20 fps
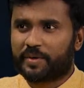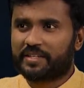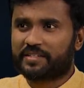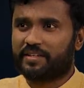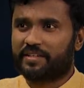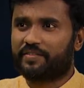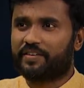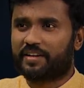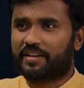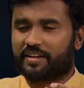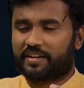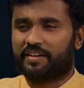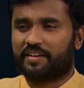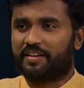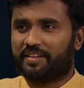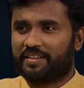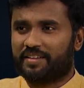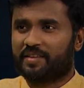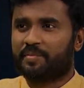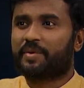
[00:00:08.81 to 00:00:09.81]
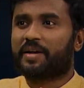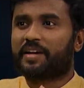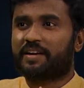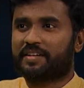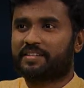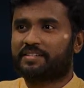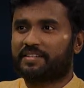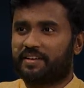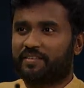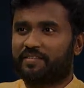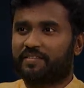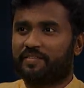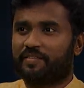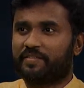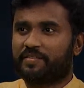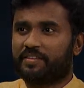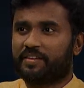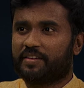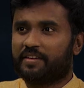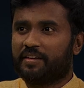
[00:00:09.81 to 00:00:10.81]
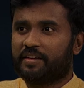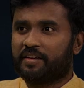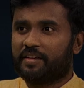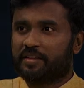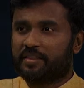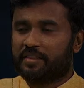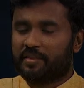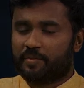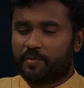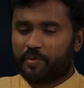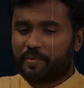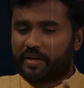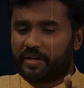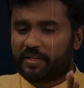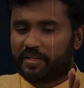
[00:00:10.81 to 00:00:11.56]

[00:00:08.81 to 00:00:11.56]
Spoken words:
Everybody's living like the beggar's life.